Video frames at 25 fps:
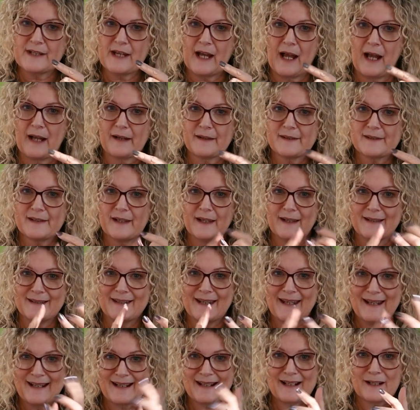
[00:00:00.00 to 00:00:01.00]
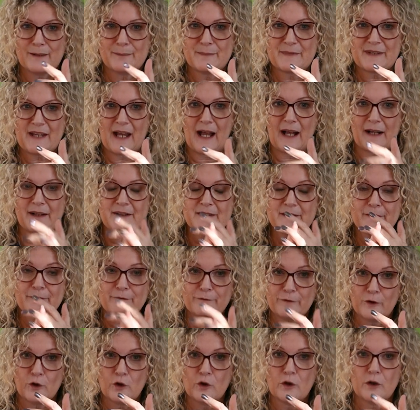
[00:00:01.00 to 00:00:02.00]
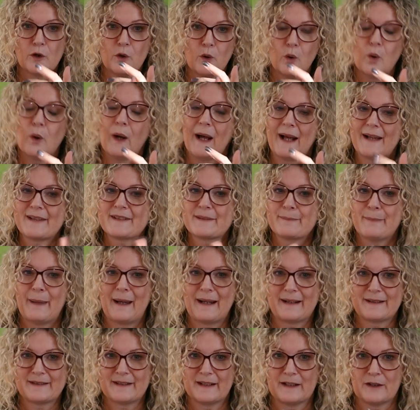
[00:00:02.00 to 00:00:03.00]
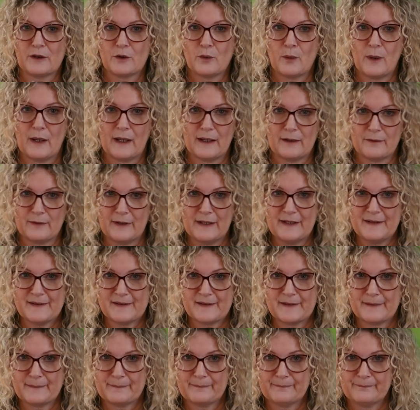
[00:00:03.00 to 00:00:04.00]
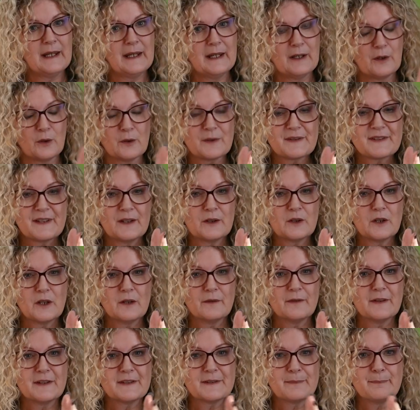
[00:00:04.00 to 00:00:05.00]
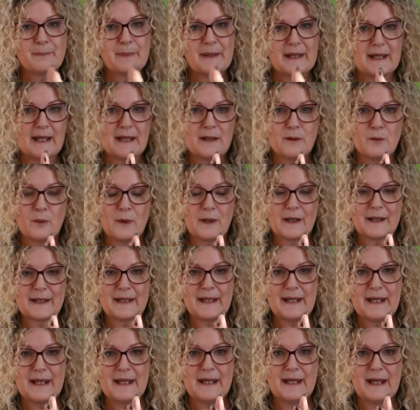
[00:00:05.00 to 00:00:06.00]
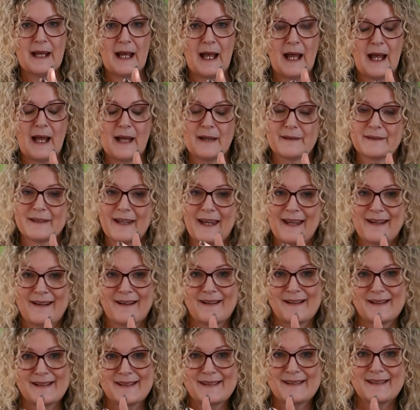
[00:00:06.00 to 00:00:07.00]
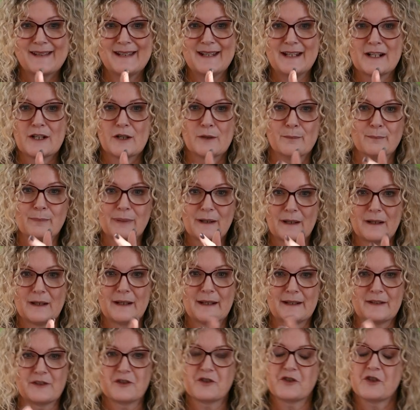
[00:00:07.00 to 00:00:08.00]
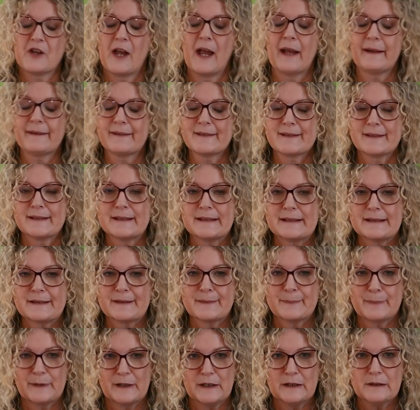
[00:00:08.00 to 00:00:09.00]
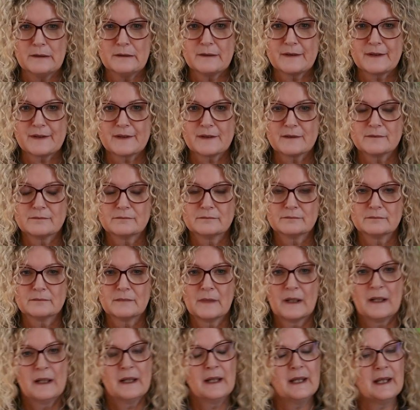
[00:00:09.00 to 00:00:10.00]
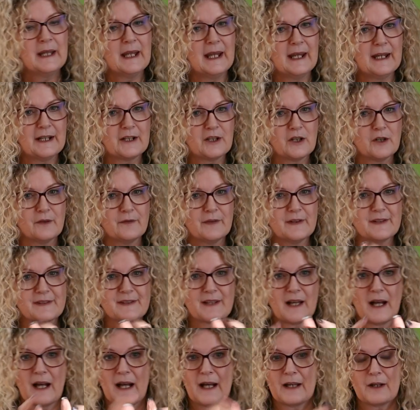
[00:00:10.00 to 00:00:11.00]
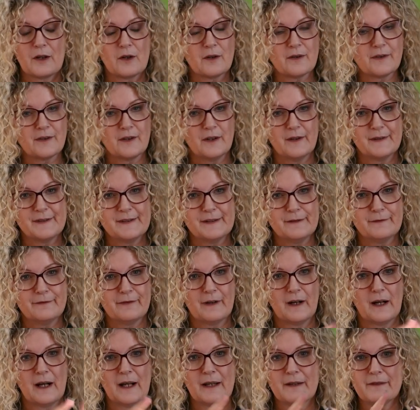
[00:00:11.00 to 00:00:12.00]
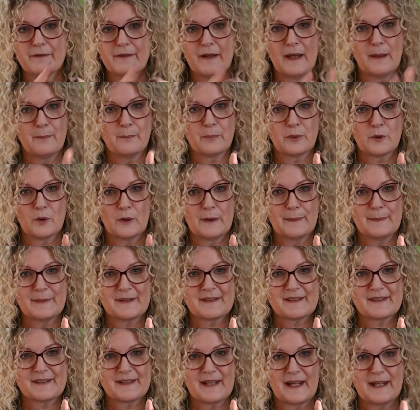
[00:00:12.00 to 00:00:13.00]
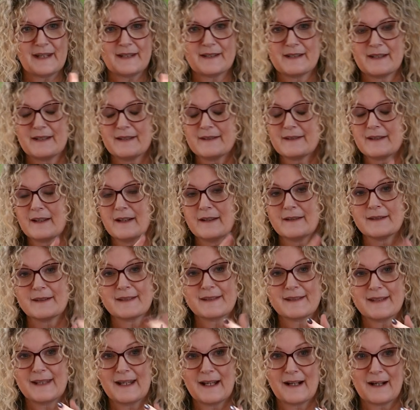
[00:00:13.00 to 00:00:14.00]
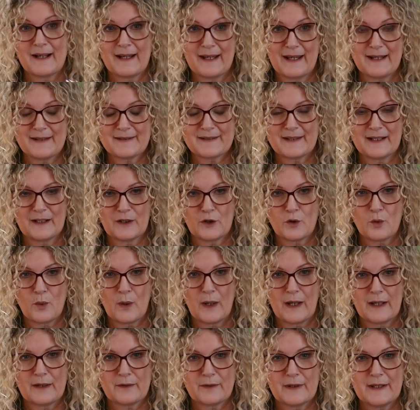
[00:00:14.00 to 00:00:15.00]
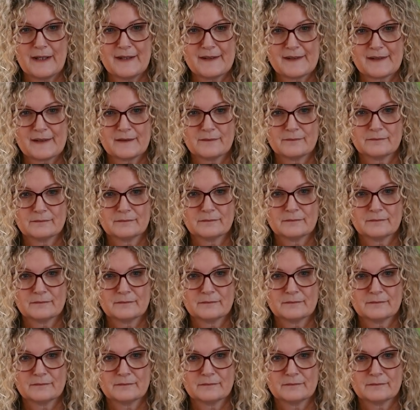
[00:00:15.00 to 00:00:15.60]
tax and income tax full or aspect inquiries. It also covers PAYE and NIC compliance checks and disputes. It covers IR35, employment status and CIS inquiries.